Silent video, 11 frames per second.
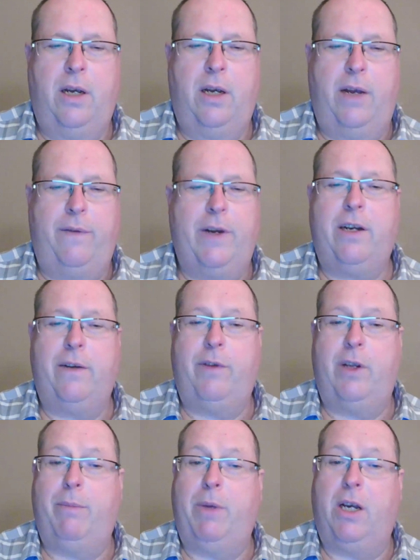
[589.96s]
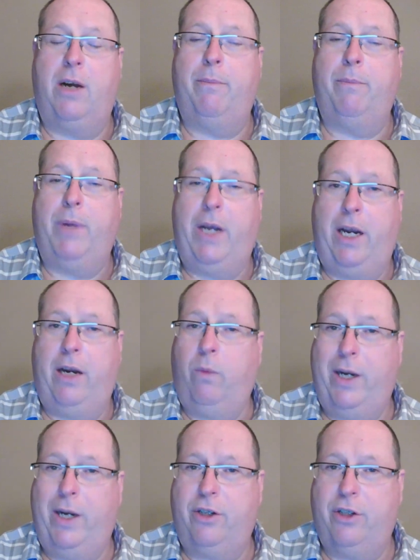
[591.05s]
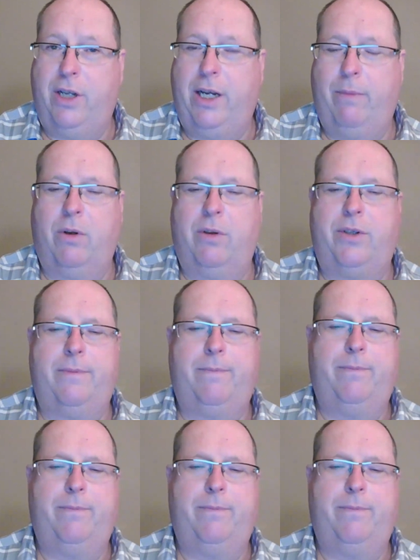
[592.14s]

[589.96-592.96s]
effectively become paid wage laborers.